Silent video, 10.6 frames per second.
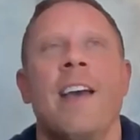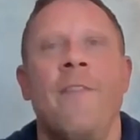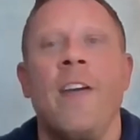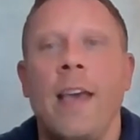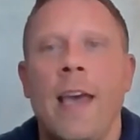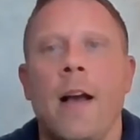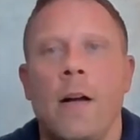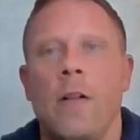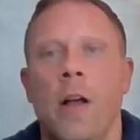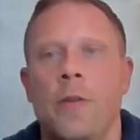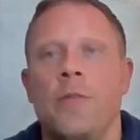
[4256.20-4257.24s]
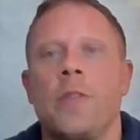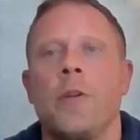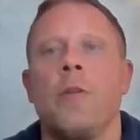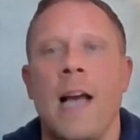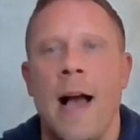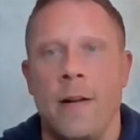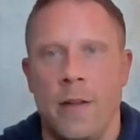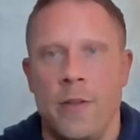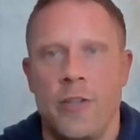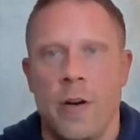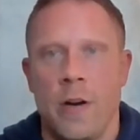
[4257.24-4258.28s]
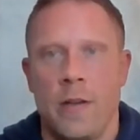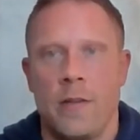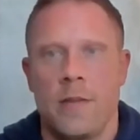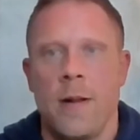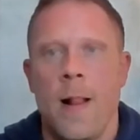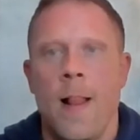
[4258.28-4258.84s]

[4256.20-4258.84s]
If it can't close through title insurance,